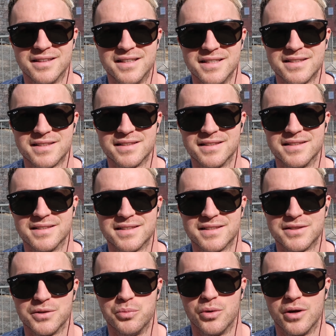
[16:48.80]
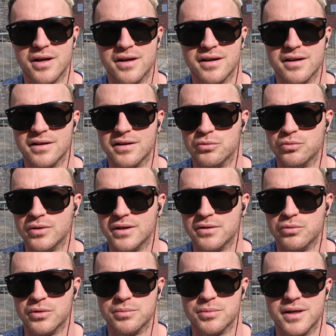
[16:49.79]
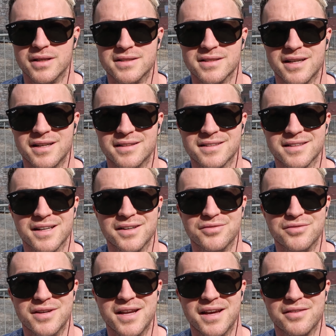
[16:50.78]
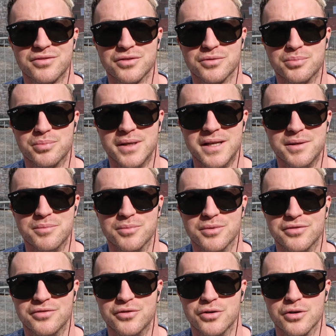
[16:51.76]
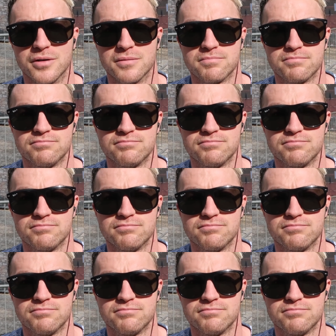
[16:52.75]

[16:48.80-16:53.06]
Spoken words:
This is somewhere with my diet that I've never been before.